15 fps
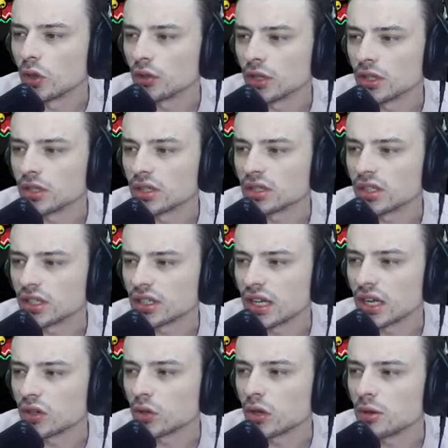Uh, select a
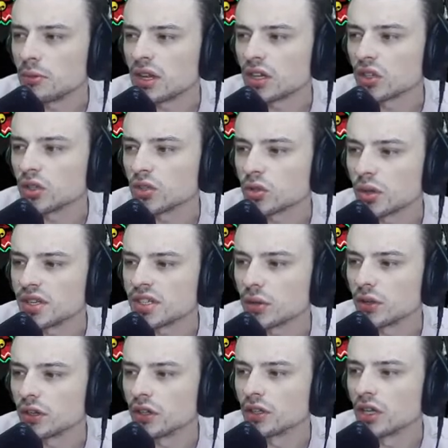category and make a new choice that
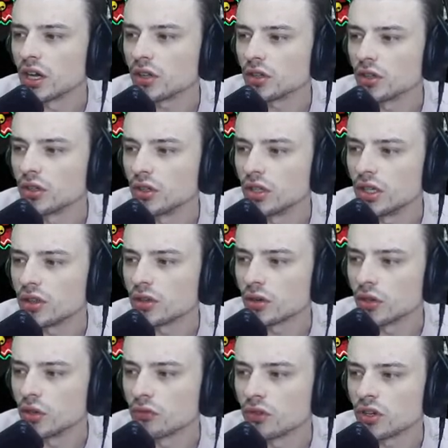will unlock the, either a
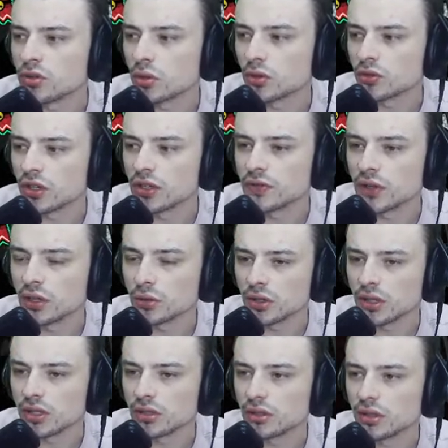new ritual or trait follower.
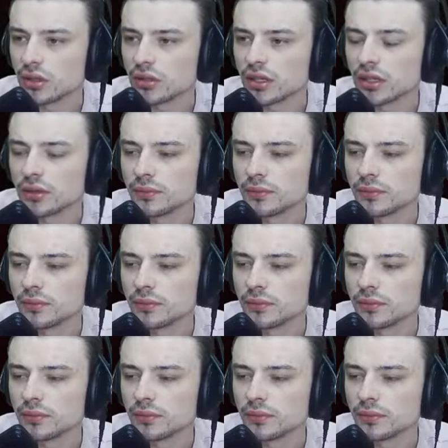Okay.